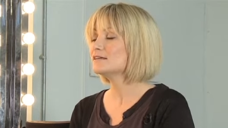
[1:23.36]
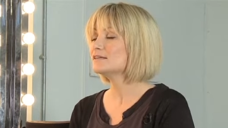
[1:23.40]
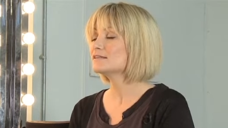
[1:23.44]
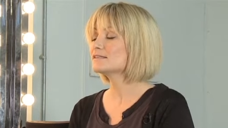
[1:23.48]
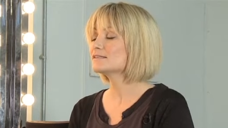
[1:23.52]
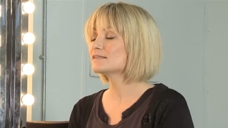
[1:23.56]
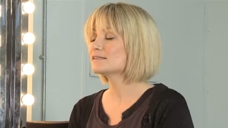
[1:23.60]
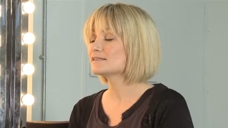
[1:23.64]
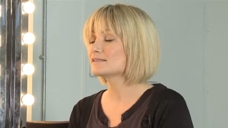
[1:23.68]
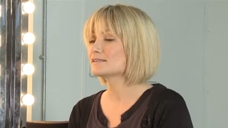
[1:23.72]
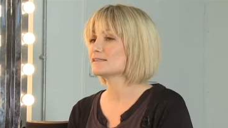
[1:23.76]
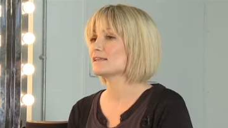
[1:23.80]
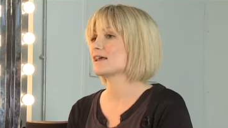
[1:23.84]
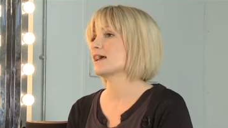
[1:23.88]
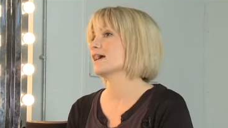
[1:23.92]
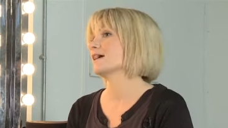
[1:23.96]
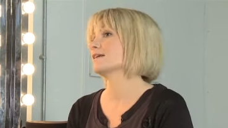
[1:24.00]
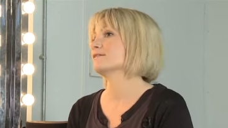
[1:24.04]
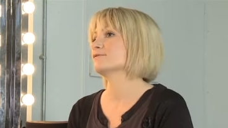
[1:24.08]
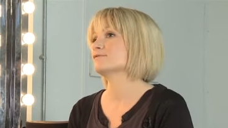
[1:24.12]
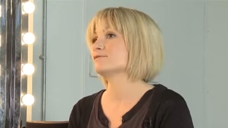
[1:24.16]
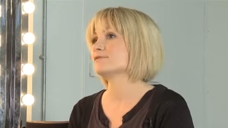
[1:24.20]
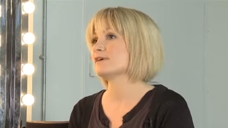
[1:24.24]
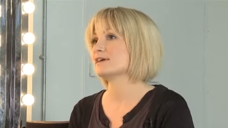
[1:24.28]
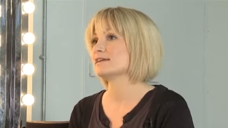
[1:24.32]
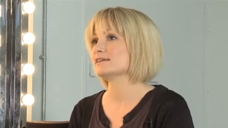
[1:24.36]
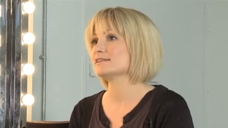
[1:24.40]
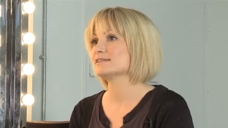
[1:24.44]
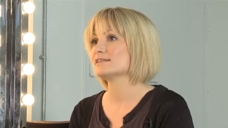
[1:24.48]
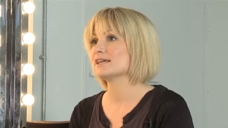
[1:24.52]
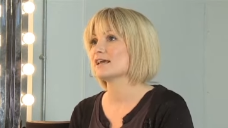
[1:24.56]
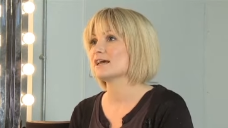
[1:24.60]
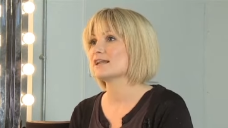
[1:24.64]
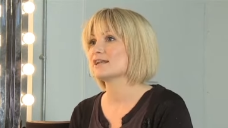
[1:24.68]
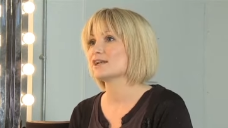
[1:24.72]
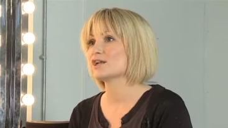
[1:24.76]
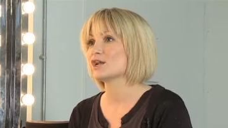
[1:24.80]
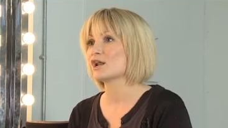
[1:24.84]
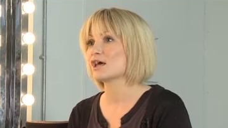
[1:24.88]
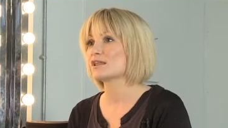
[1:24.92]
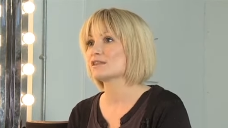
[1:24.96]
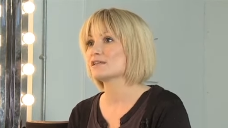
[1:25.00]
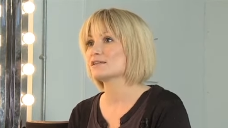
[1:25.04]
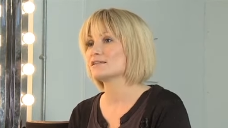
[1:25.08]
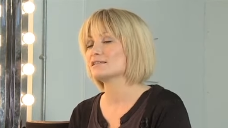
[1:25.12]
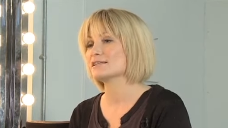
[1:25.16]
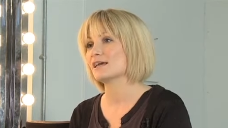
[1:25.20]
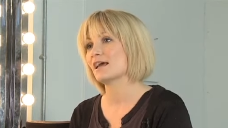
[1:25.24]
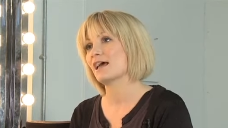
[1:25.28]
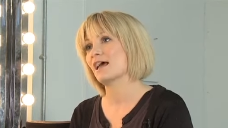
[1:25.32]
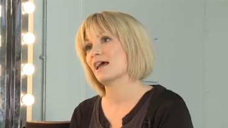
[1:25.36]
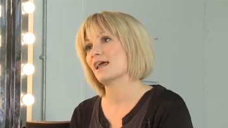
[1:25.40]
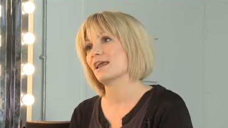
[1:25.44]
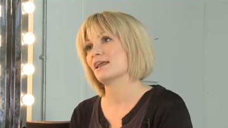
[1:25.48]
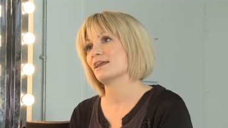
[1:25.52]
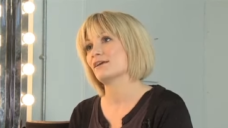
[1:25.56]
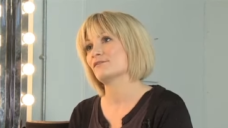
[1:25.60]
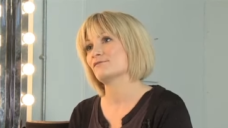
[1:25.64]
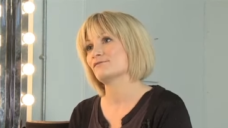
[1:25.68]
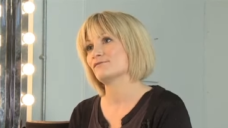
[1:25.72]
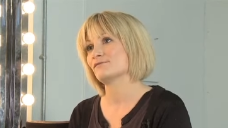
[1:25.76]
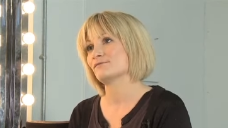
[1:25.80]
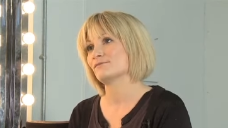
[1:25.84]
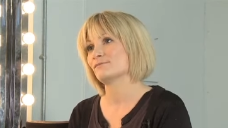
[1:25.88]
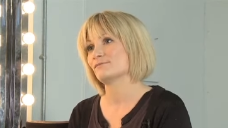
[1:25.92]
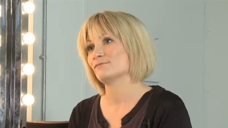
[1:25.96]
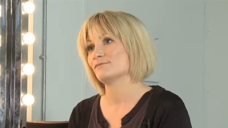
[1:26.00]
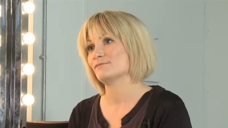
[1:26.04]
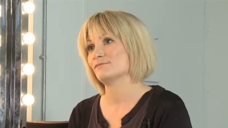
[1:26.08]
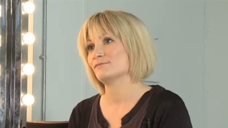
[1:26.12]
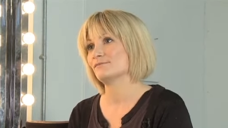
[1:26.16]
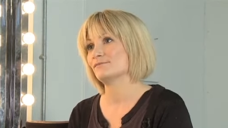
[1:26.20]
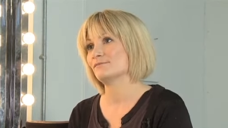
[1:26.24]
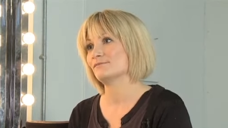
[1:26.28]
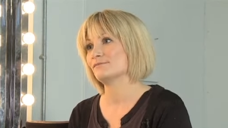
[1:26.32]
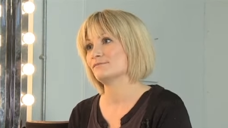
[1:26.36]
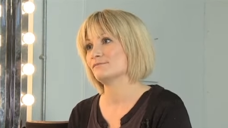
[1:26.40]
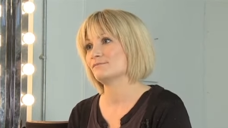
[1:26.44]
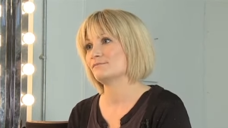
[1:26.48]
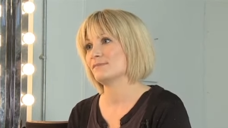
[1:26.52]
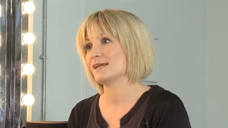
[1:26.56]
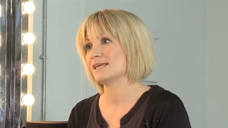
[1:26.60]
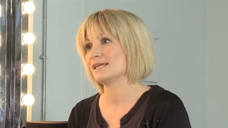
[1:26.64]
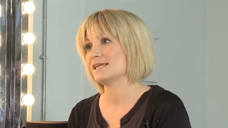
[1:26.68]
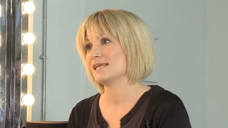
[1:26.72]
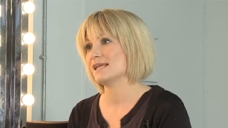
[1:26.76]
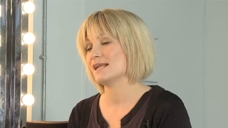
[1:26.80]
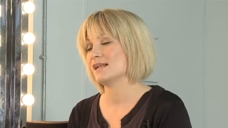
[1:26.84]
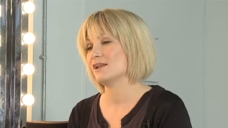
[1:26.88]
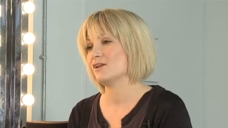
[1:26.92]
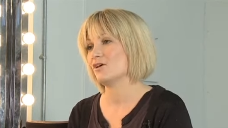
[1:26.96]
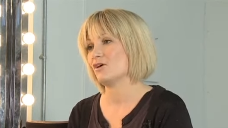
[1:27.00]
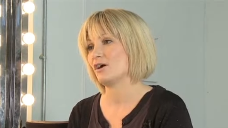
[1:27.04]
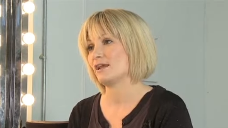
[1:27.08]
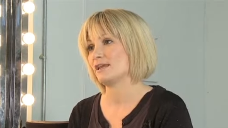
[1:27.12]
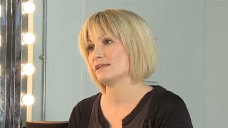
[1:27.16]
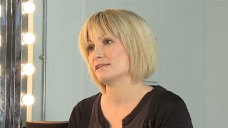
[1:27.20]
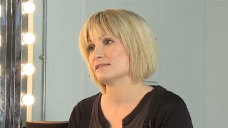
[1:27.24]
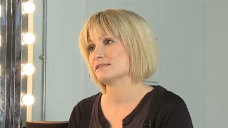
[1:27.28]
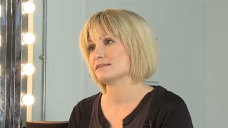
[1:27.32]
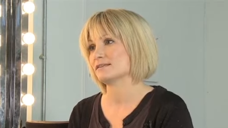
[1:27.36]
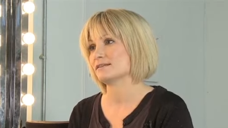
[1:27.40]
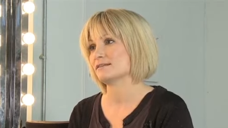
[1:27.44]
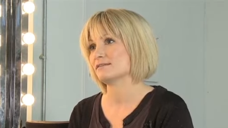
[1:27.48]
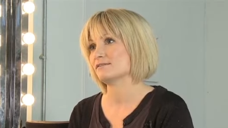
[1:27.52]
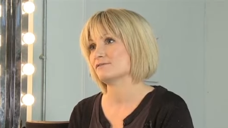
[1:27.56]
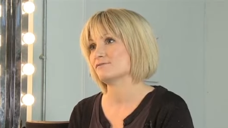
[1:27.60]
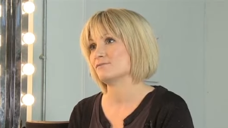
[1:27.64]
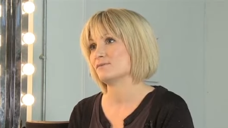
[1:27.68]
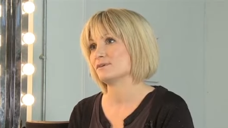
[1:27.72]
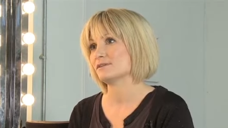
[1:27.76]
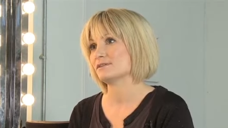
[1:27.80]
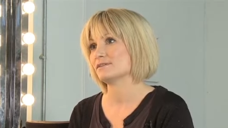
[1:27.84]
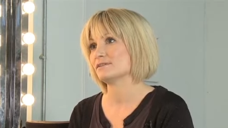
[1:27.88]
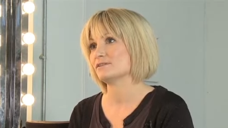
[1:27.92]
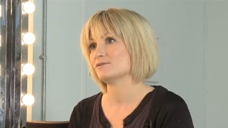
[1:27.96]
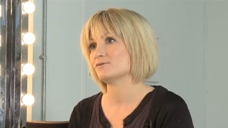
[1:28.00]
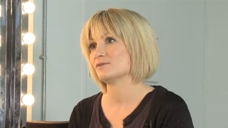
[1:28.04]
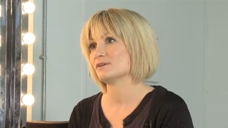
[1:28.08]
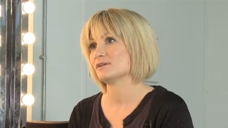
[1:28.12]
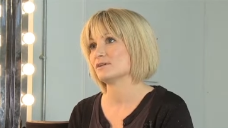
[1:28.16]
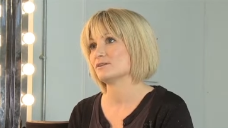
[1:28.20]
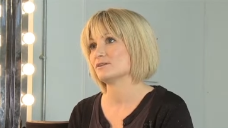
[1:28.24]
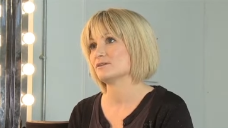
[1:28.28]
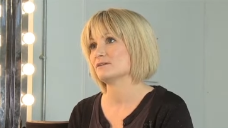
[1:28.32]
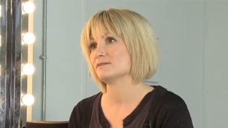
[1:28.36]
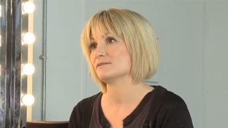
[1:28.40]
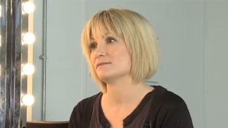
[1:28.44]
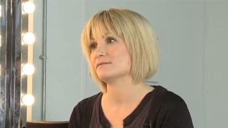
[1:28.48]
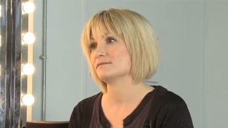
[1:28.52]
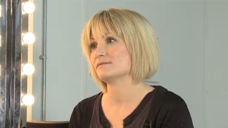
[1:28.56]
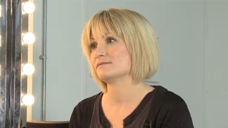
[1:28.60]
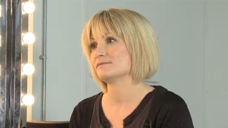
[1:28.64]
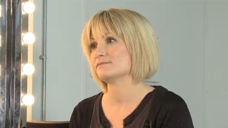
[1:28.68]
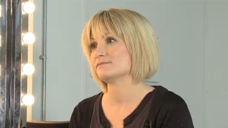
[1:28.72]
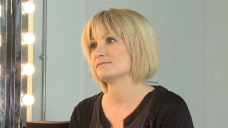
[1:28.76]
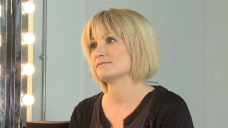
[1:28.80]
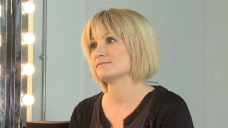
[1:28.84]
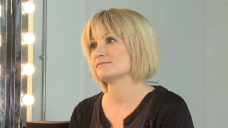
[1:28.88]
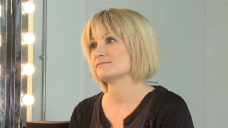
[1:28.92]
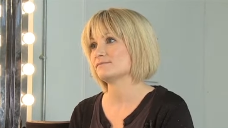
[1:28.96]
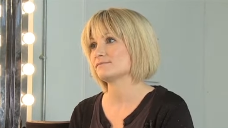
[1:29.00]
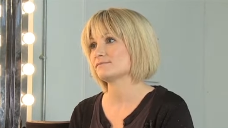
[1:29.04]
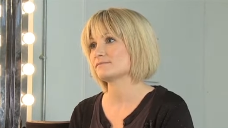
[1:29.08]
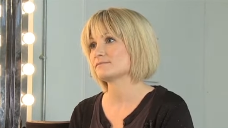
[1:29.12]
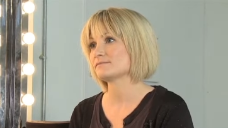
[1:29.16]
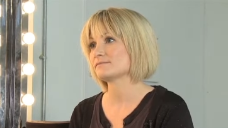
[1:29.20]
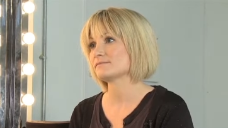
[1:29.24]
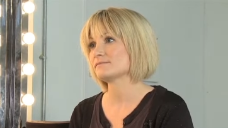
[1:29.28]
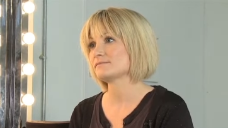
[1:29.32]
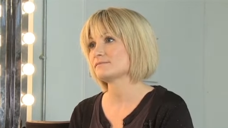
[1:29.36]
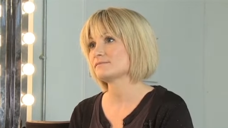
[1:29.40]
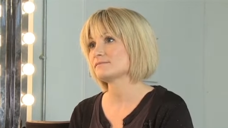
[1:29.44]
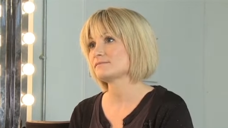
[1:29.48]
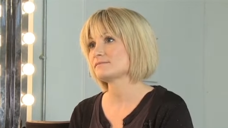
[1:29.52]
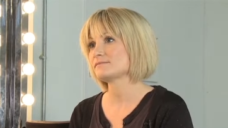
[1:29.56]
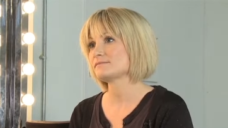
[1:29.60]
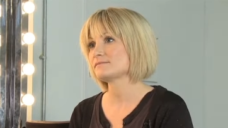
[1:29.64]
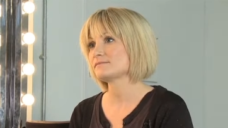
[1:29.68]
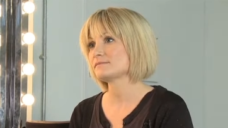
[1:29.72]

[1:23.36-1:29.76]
to set and face yet another day of making light of my situation. Did it affect your